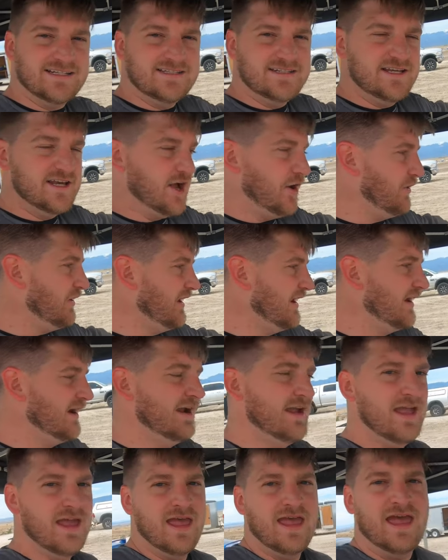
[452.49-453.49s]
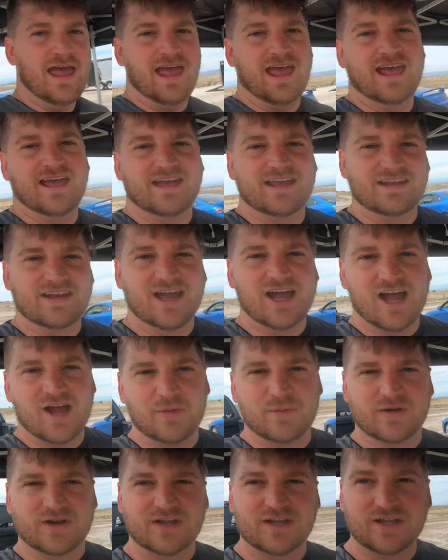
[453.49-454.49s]
Dio here, and uh,
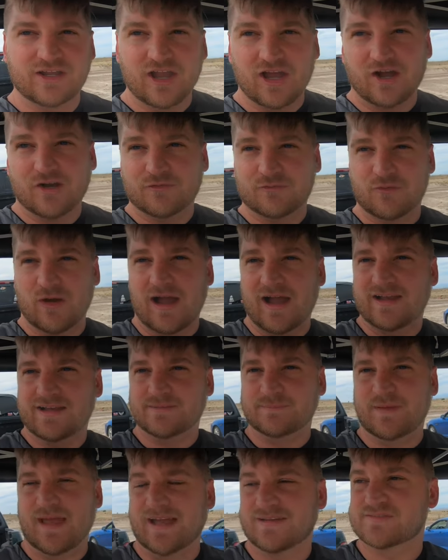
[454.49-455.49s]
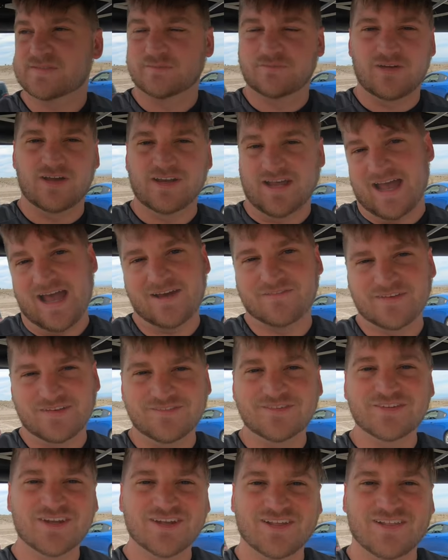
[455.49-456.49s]
we're gonna go and ride and have some fun. I haven't
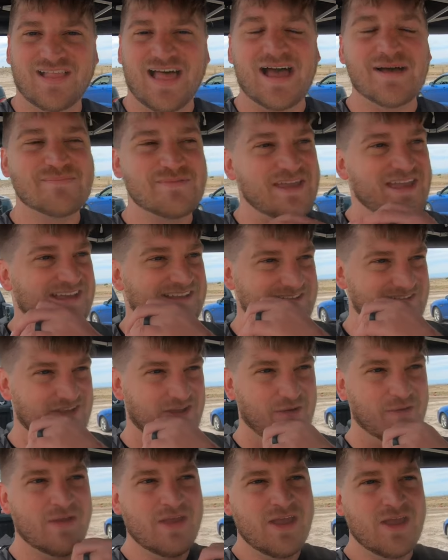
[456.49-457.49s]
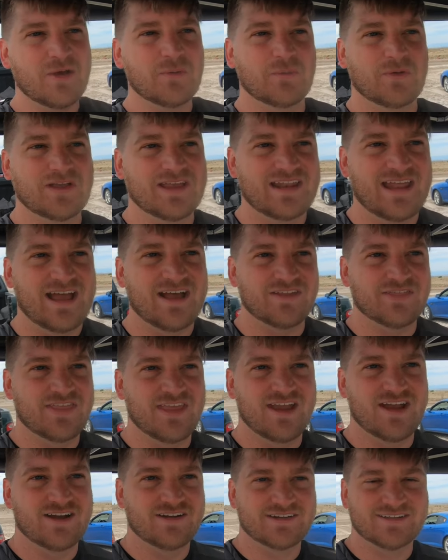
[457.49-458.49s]
even done a lap yet, so we'll get out
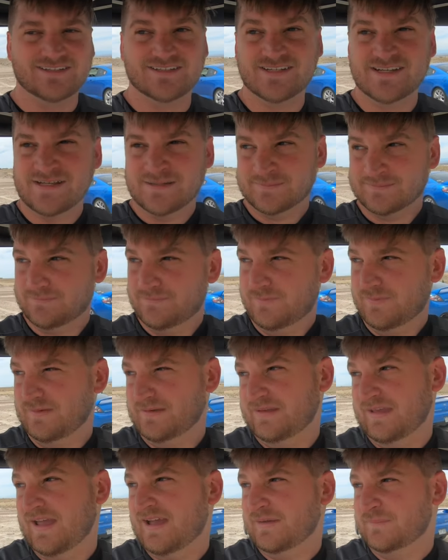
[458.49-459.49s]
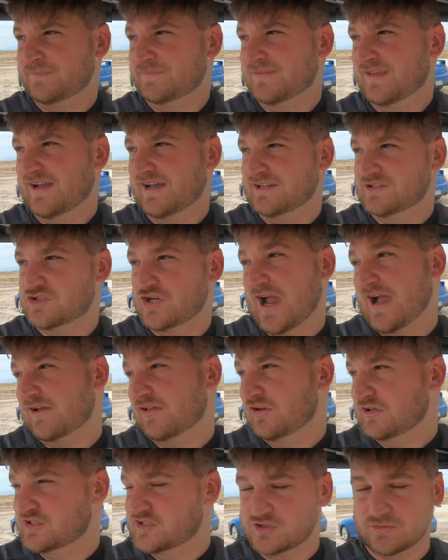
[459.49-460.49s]
there and yeah, uh, track
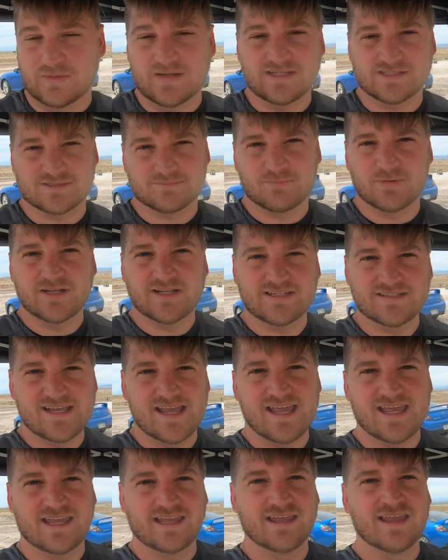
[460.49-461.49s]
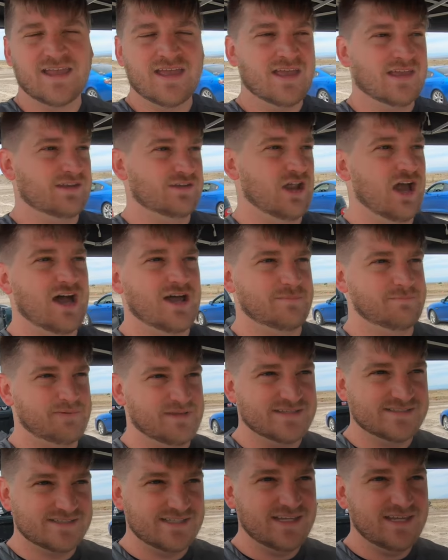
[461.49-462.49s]
looks sweet. It's pretty dang not
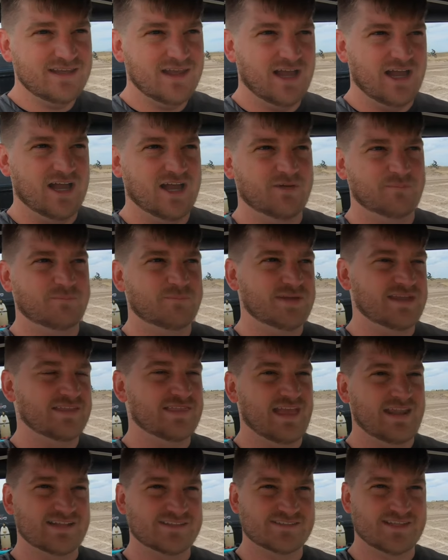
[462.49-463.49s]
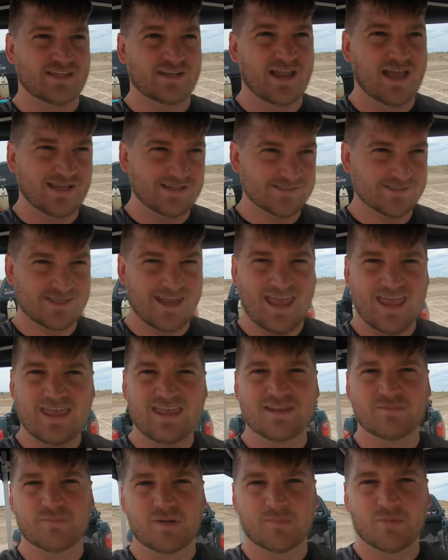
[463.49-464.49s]
busy, um, being that it's a nice
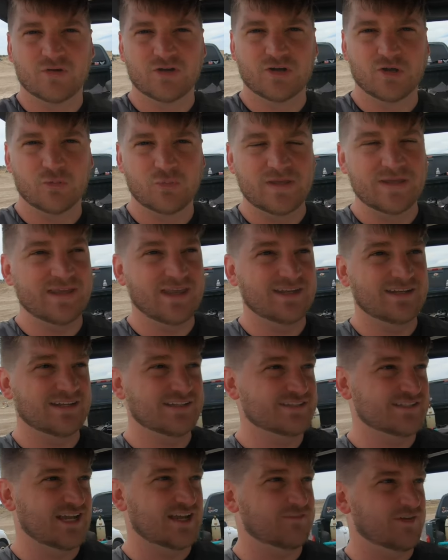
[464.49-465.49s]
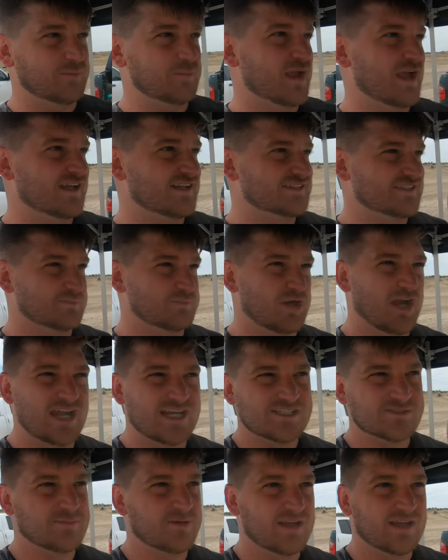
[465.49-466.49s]
day and Memorial Weekend and stuff. I'm kind of
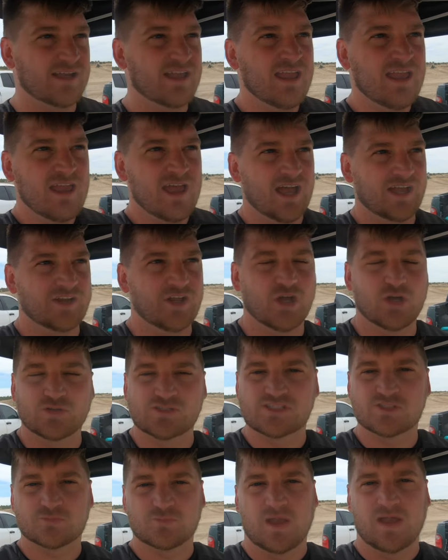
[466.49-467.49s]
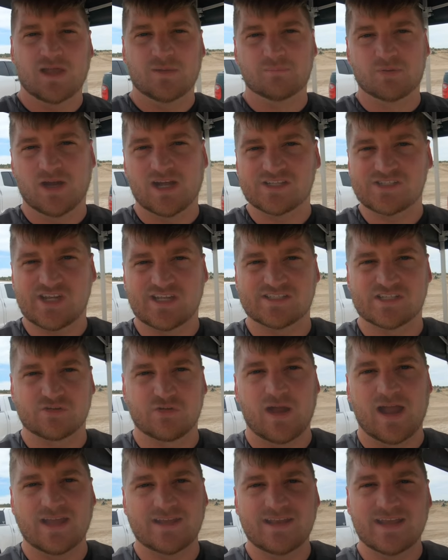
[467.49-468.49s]
surprised, but I know uh, Brush has a
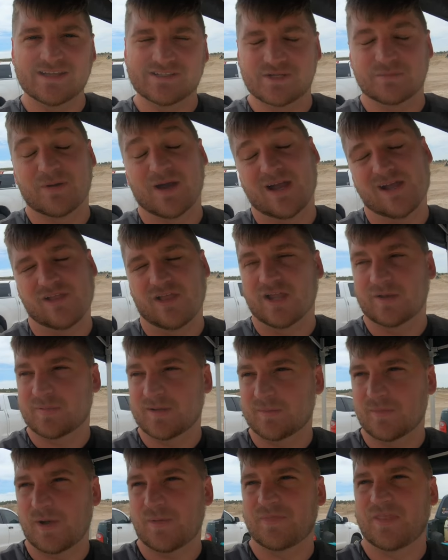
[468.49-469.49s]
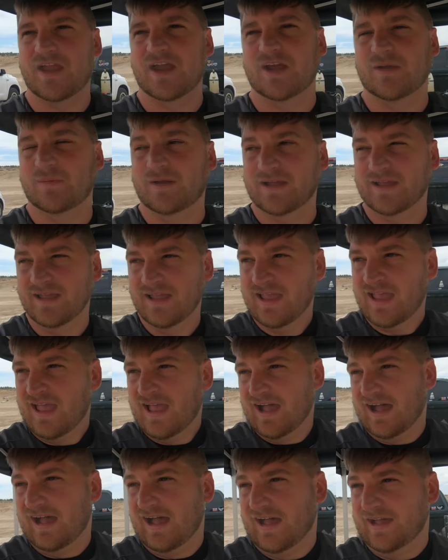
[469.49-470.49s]
ride day, so probably a lot of people up there. But
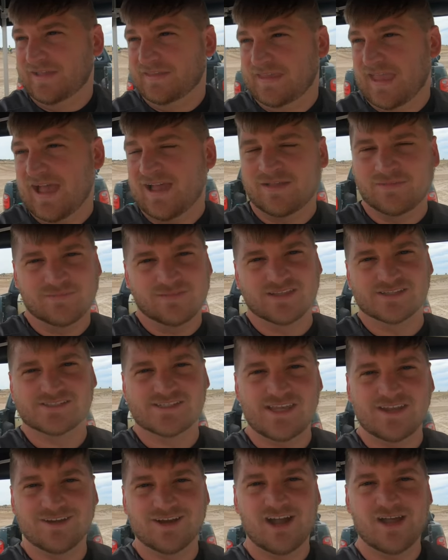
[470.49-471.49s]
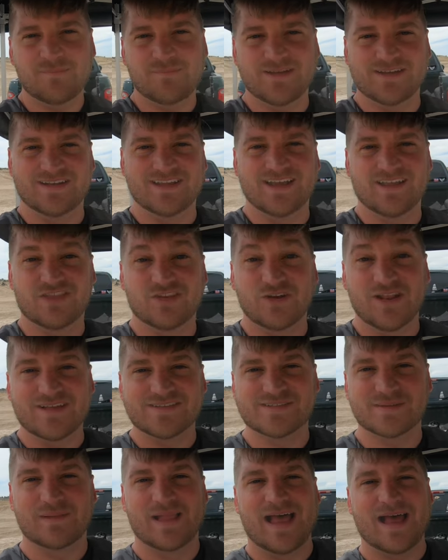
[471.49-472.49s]
uh, yeah, let's gear up and uh, throw
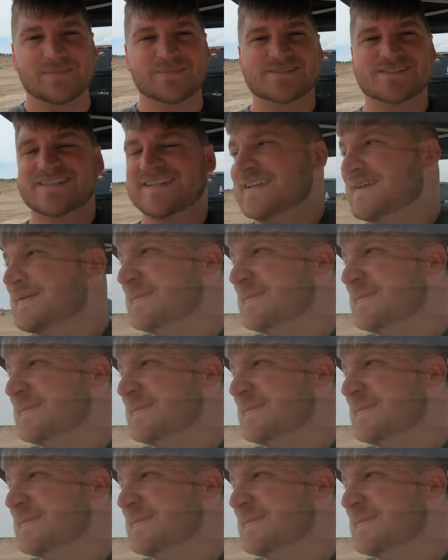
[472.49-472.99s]
down some laps.